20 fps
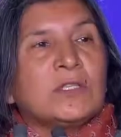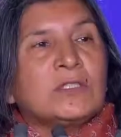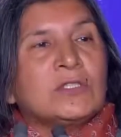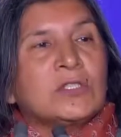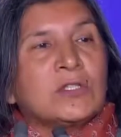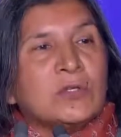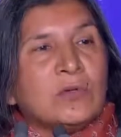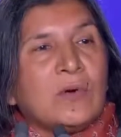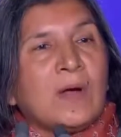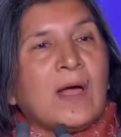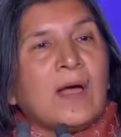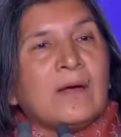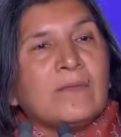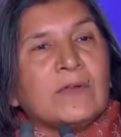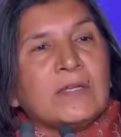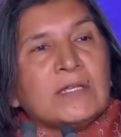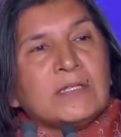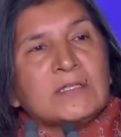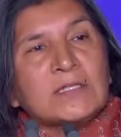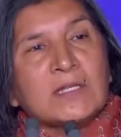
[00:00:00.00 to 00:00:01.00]
do have
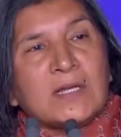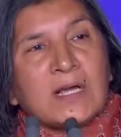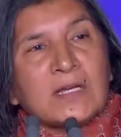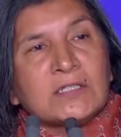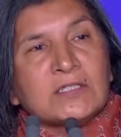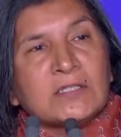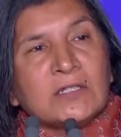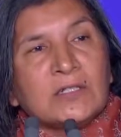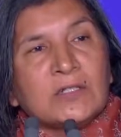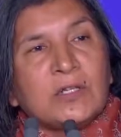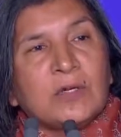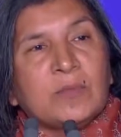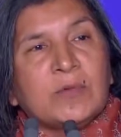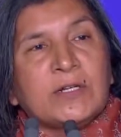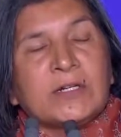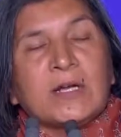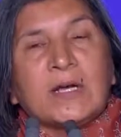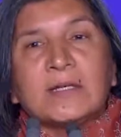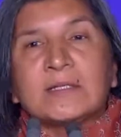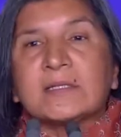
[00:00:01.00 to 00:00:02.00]
an international human
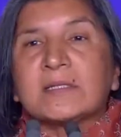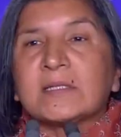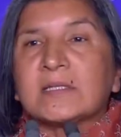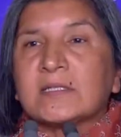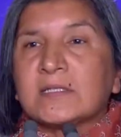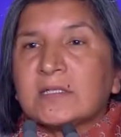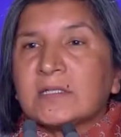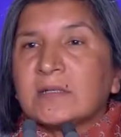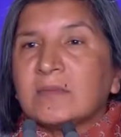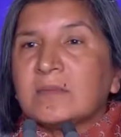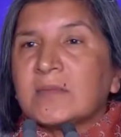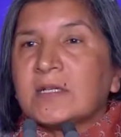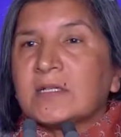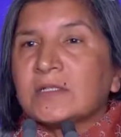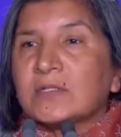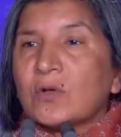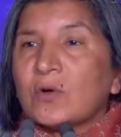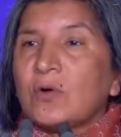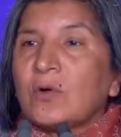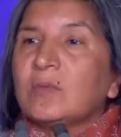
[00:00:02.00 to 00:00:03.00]
rights system that
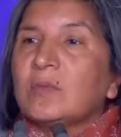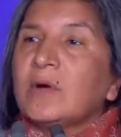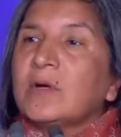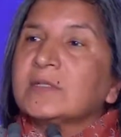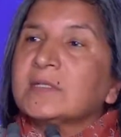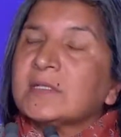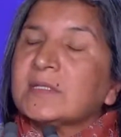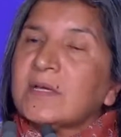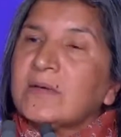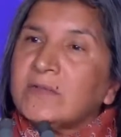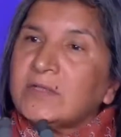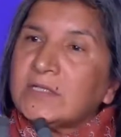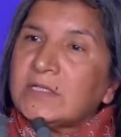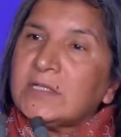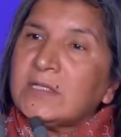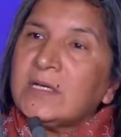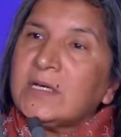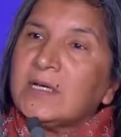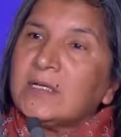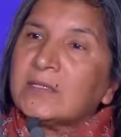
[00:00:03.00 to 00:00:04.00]
is almost
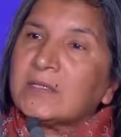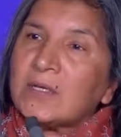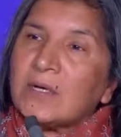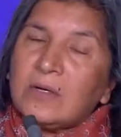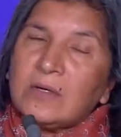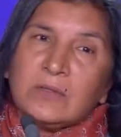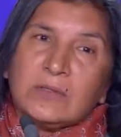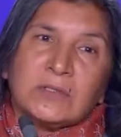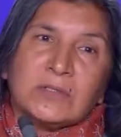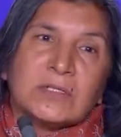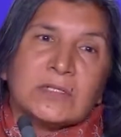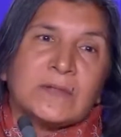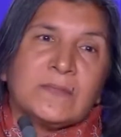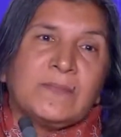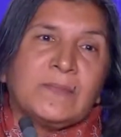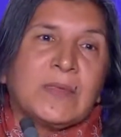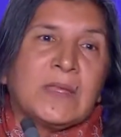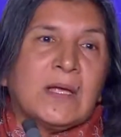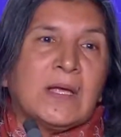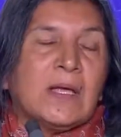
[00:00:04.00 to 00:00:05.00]
70 years old.
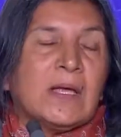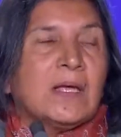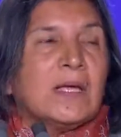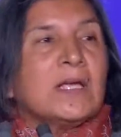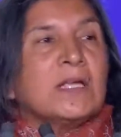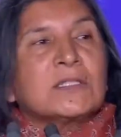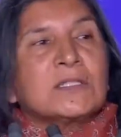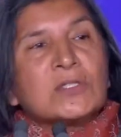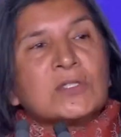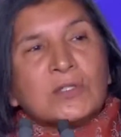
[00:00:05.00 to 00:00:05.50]
It is